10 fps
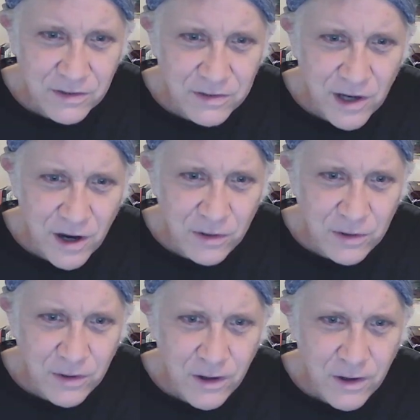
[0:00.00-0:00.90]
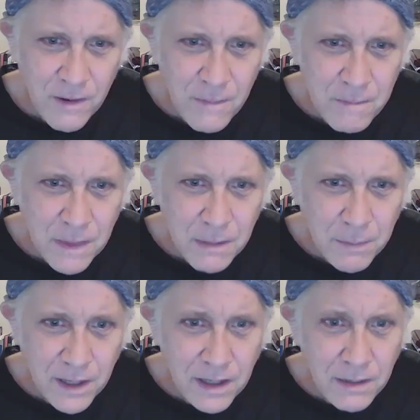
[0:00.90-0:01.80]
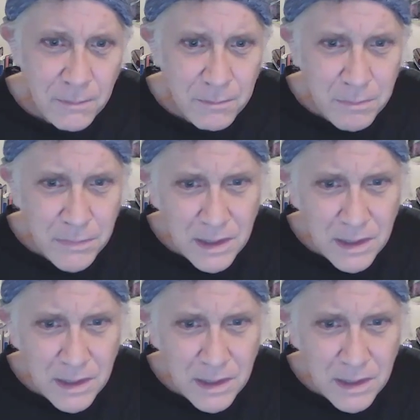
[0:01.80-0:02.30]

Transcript: It's a joker. But